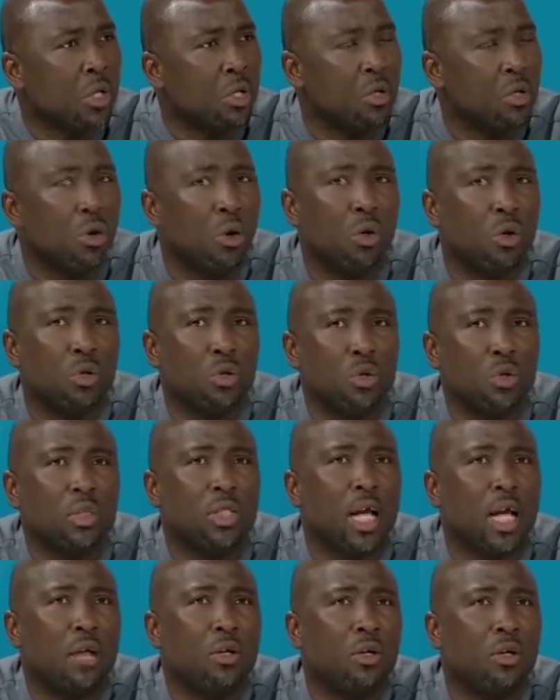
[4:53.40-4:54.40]
No
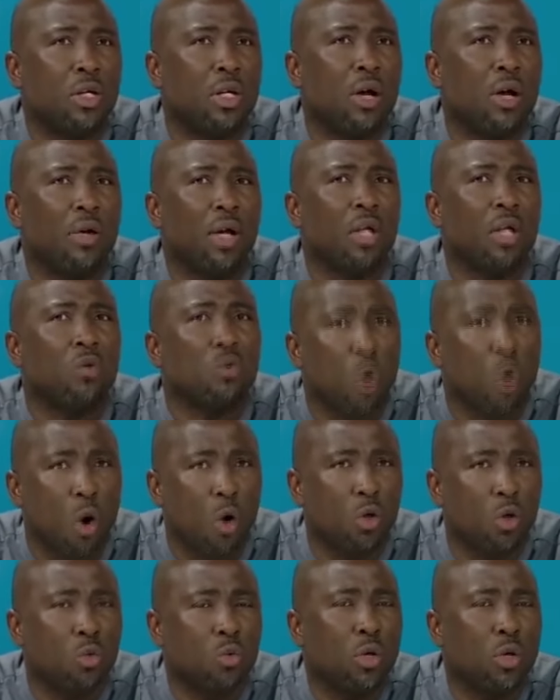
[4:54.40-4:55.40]
sign of the now in the
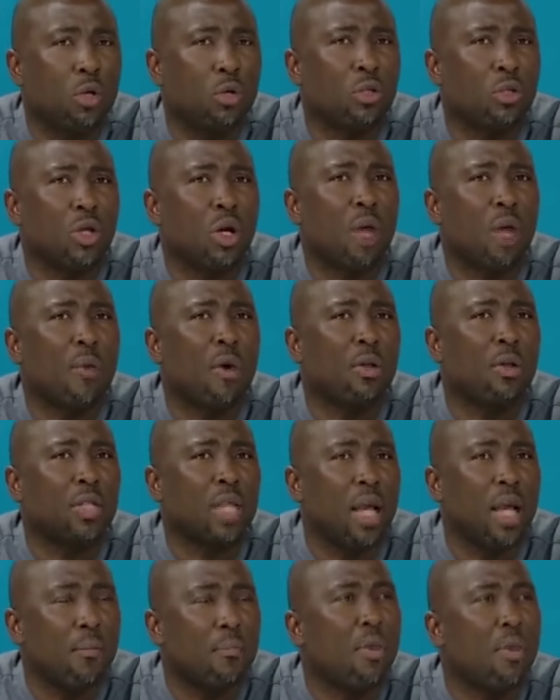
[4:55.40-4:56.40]
world where you go talk
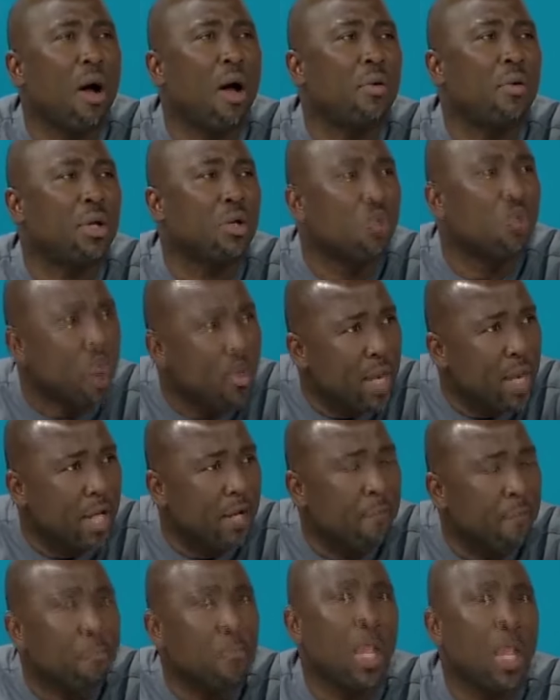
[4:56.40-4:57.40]
about empowering
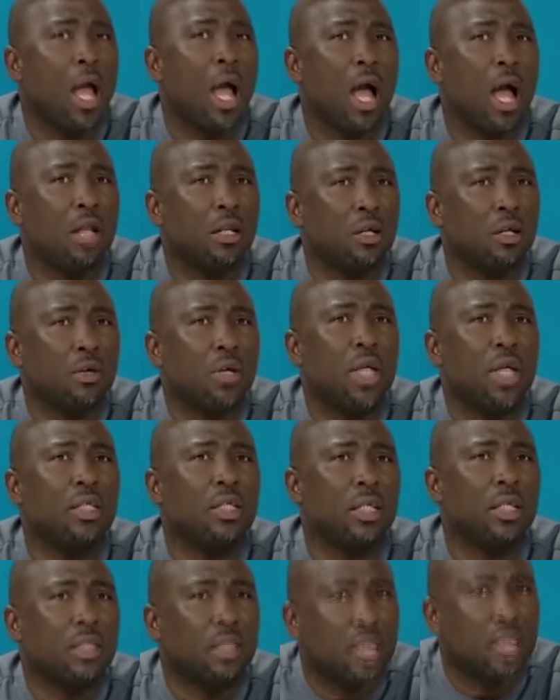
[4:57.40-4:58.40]
women and
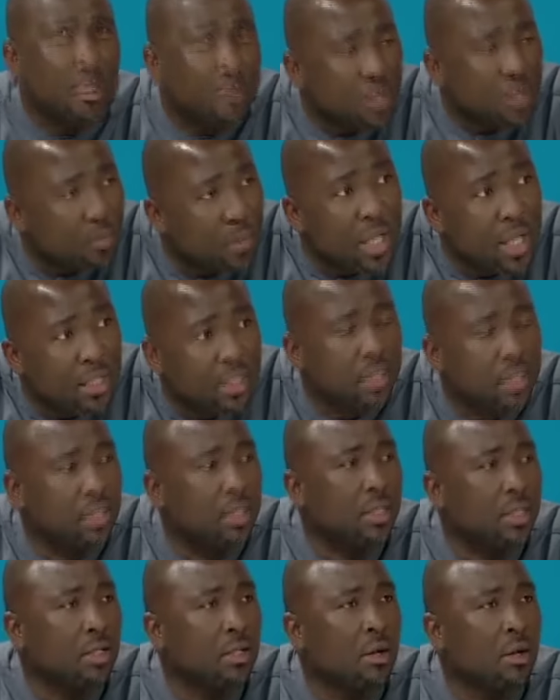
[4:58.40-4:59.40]
creating safe
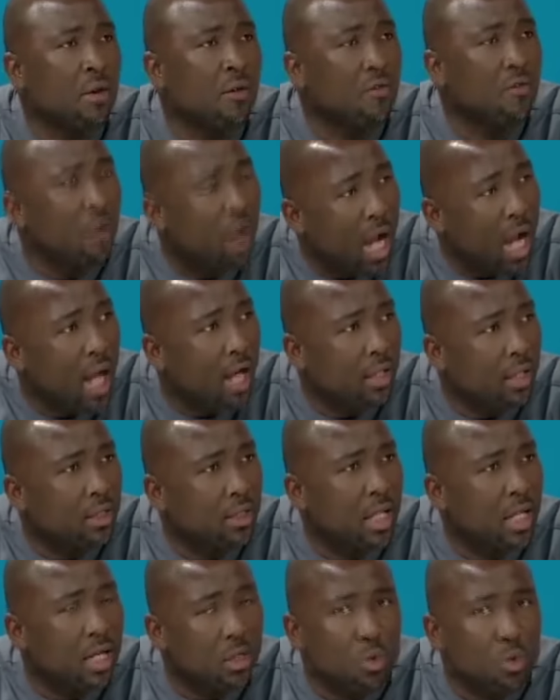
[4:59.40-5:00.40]
spaces for
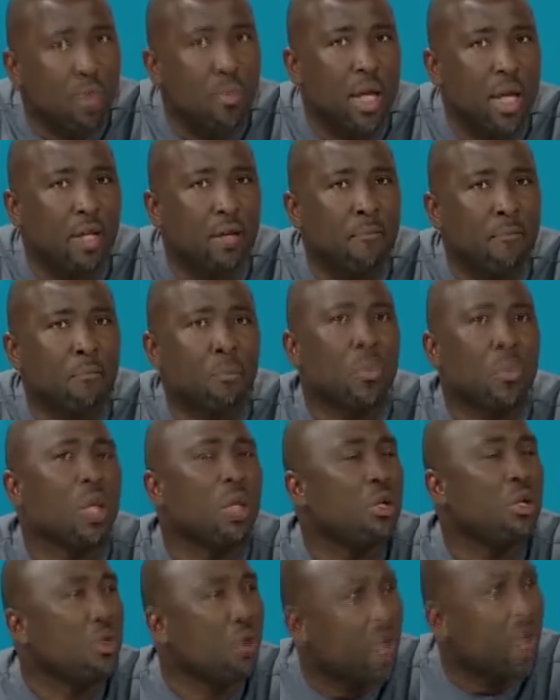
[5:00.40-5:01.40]
girls and women.
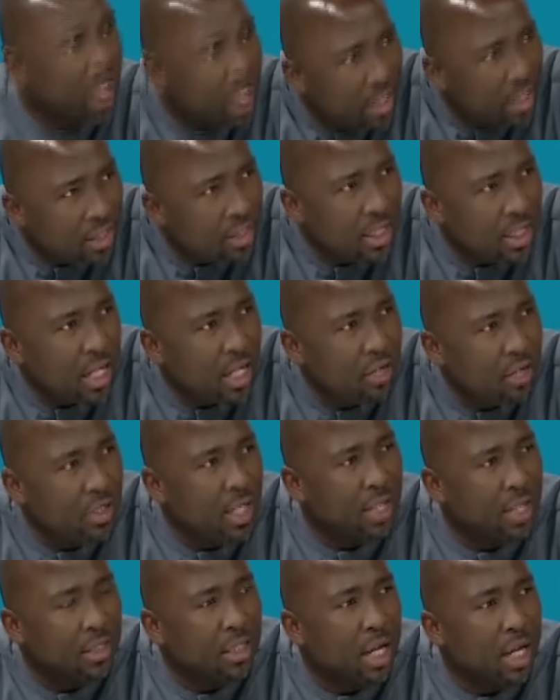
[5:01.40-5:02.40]
You know, give the Sierra
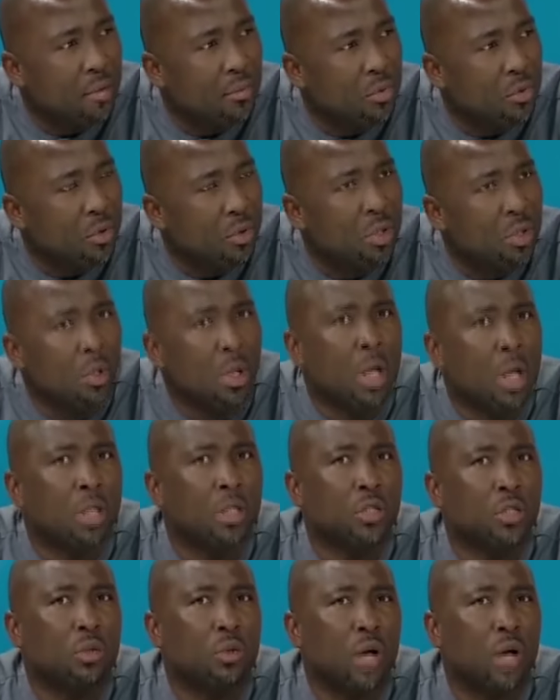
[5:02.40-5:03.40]
Leone example.
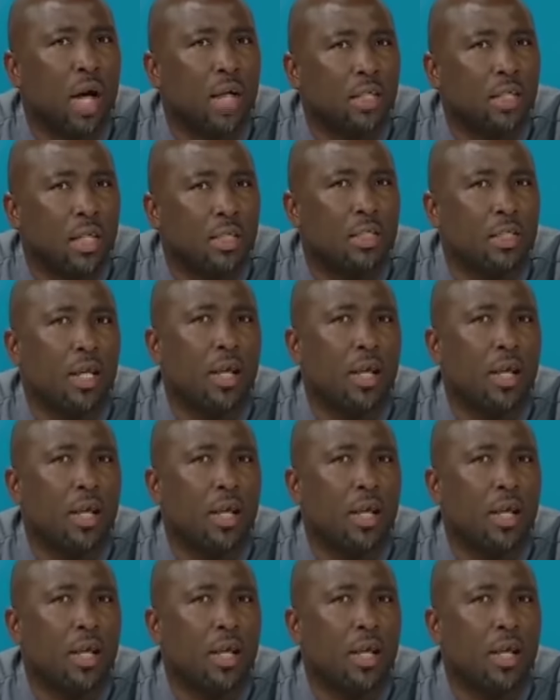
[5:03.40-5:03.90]
So as I